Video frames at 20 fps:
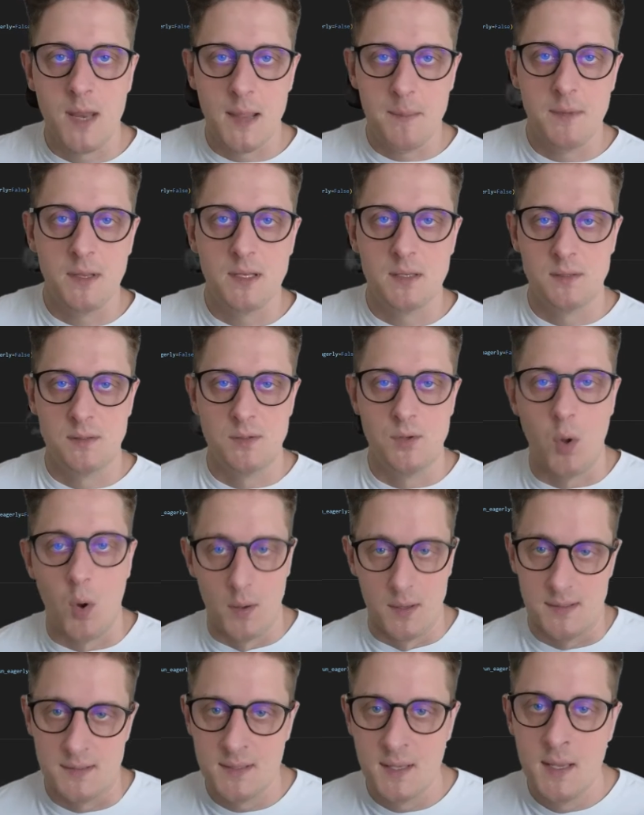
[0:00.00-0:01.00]
name it
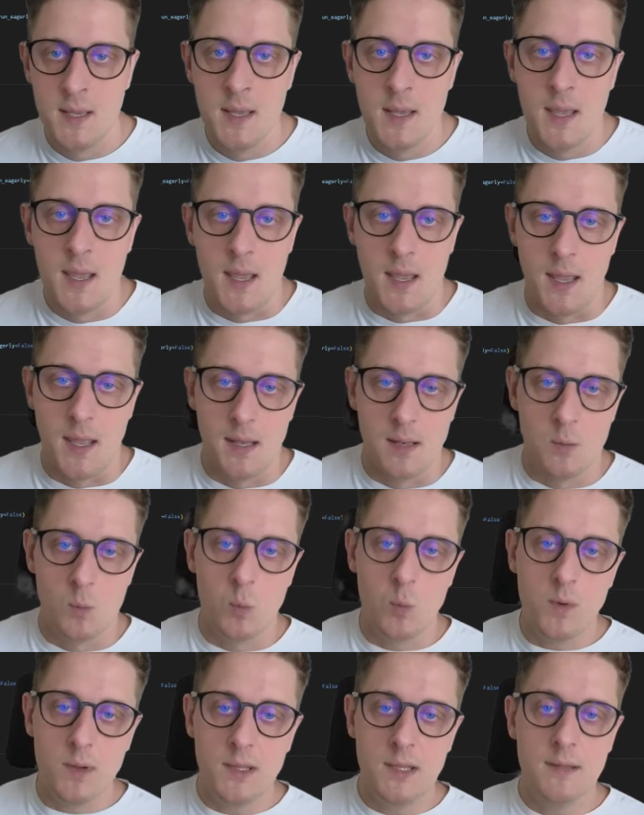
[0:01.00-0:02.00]
noise. And
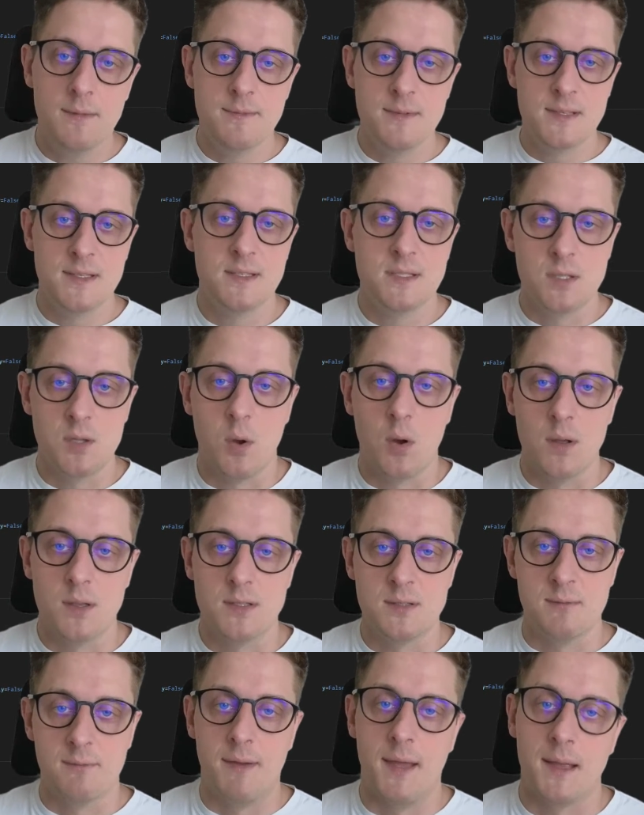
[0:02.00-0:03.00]
we give this
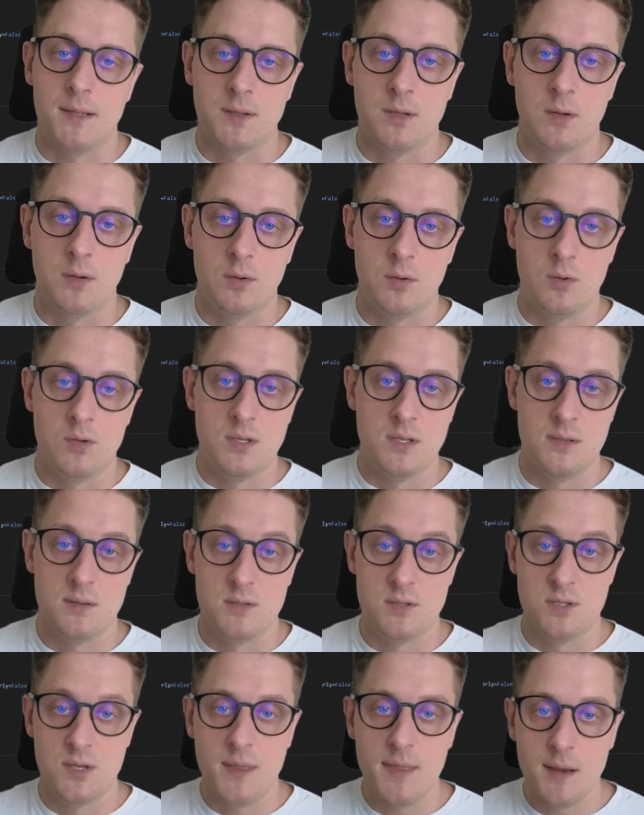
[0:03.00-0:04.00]
noise vector to the
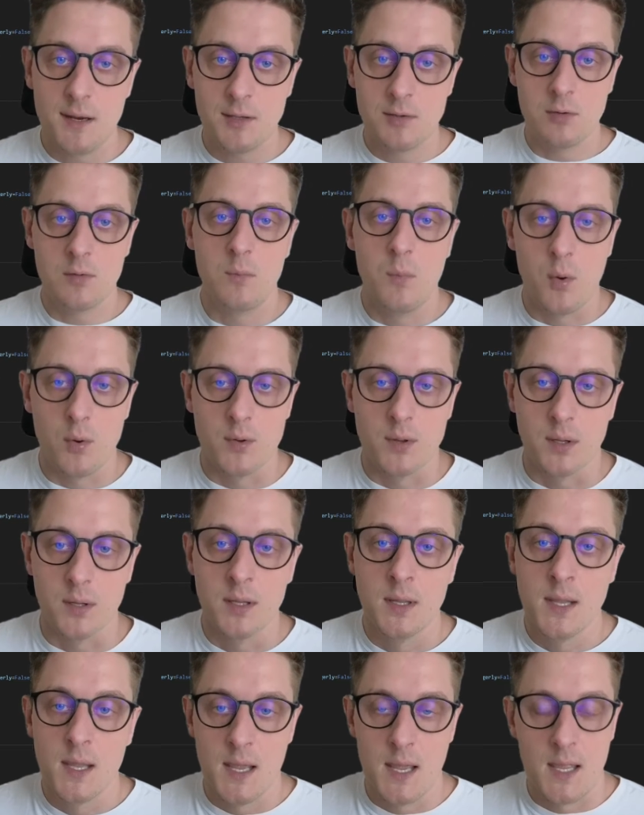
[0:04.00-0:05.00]
generator
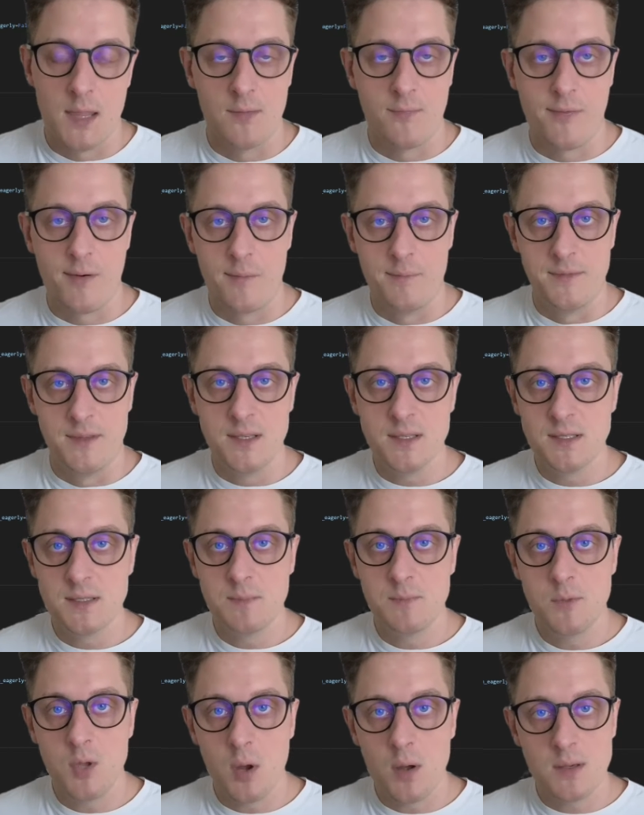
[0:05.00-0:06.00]
model. And from
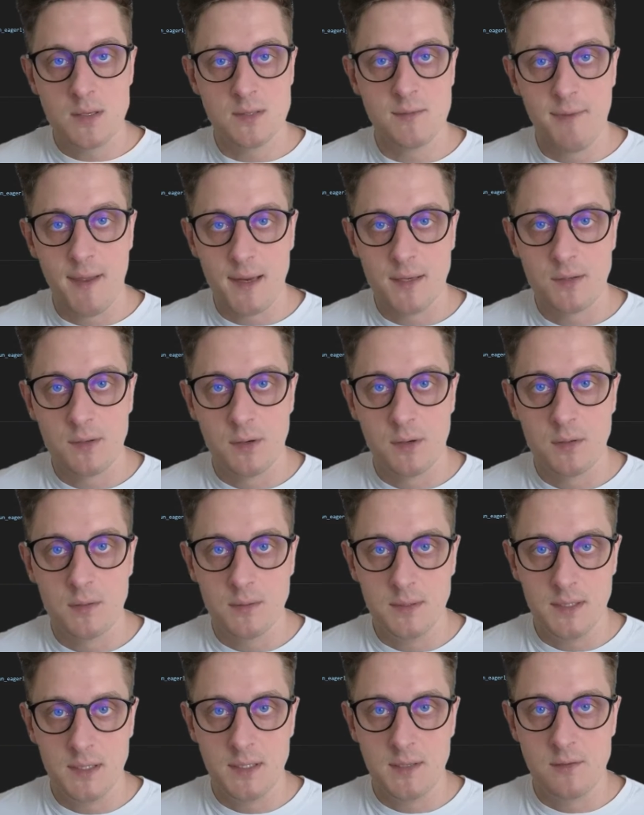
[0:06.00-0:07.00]
this noise vector,
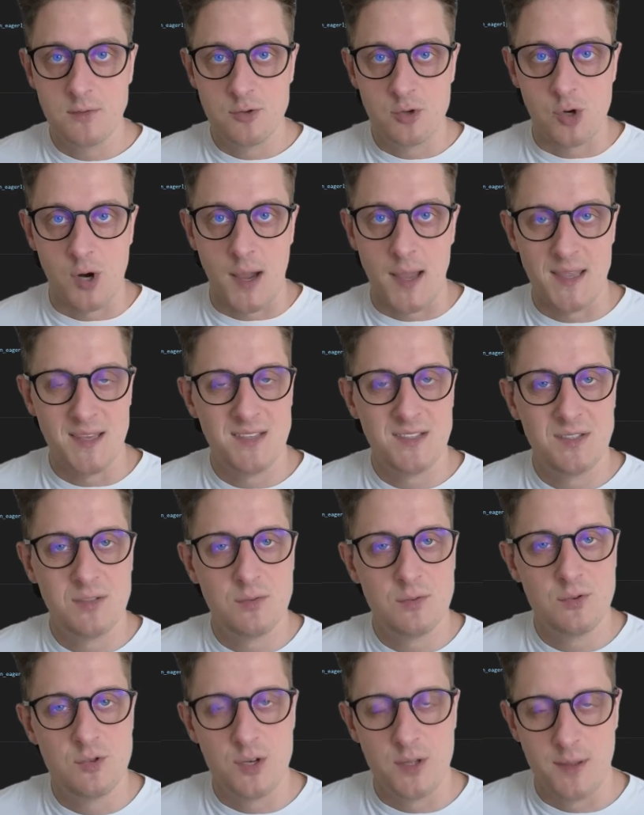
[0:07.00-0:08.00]
it tries
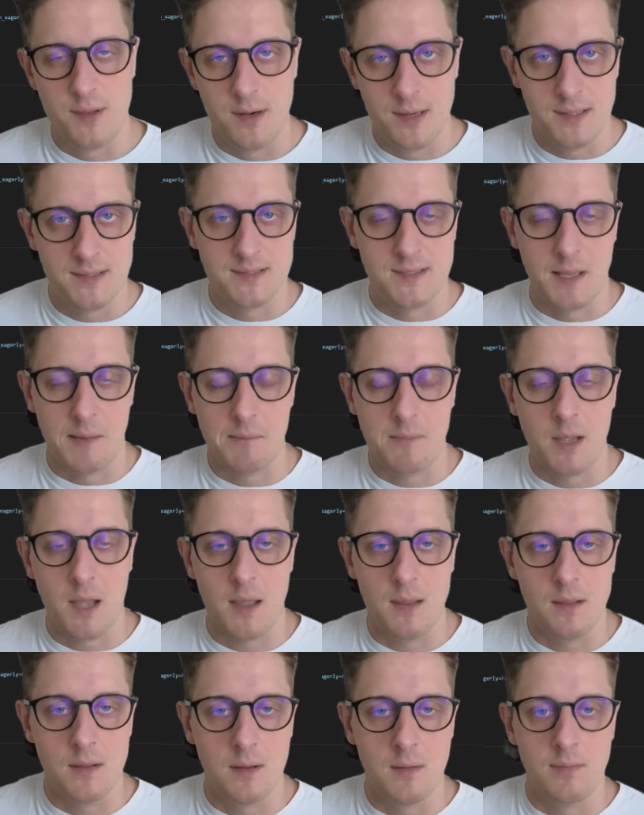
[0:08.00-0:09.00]
to generate some
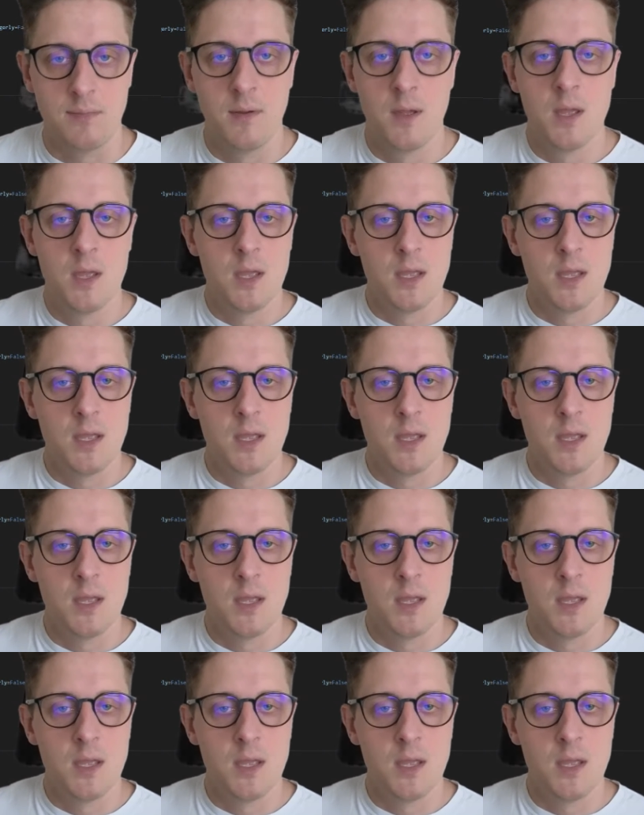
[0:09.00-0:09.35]
kind of